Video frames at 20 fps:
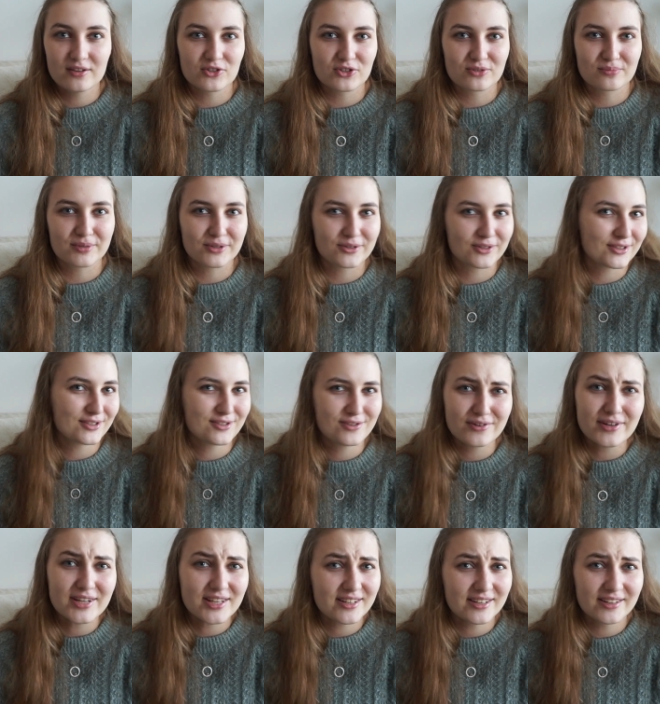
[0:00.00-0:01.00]
just because you
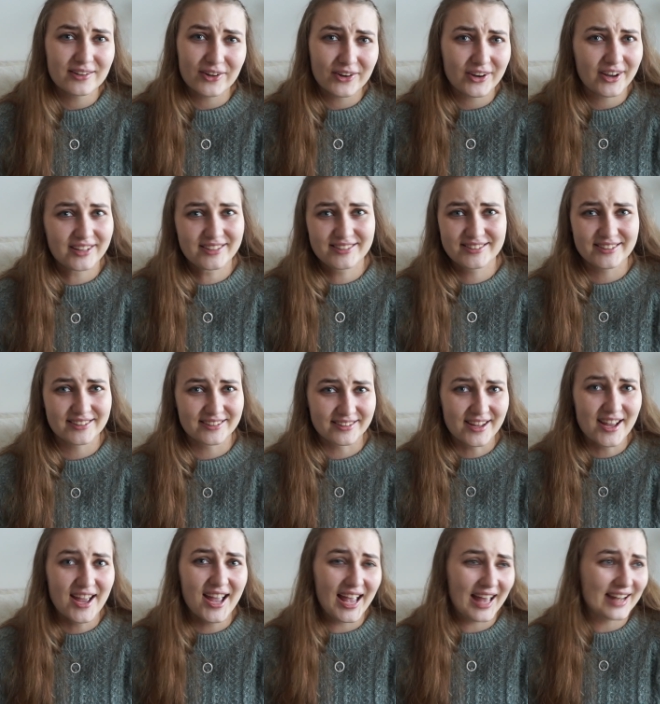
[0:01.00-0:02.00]
eat a lot.
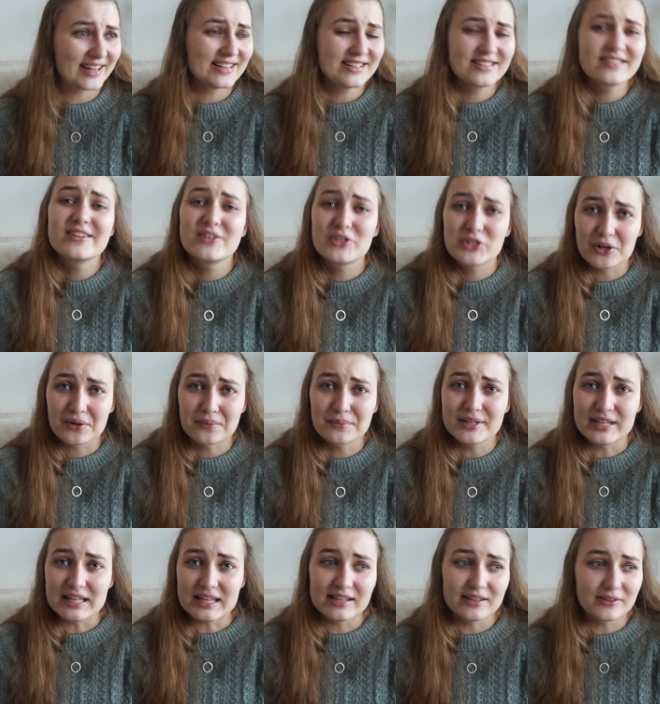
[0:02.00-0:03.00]
At least in
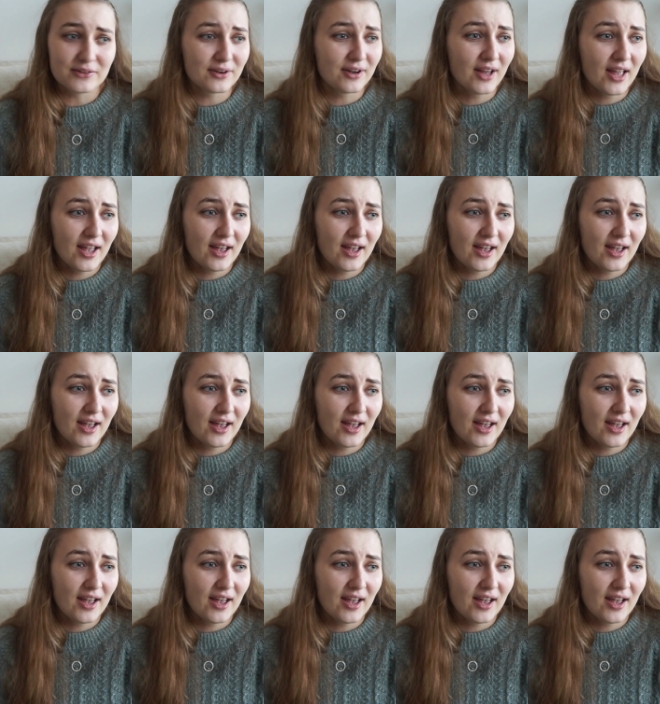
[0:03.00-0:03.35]
Germany, you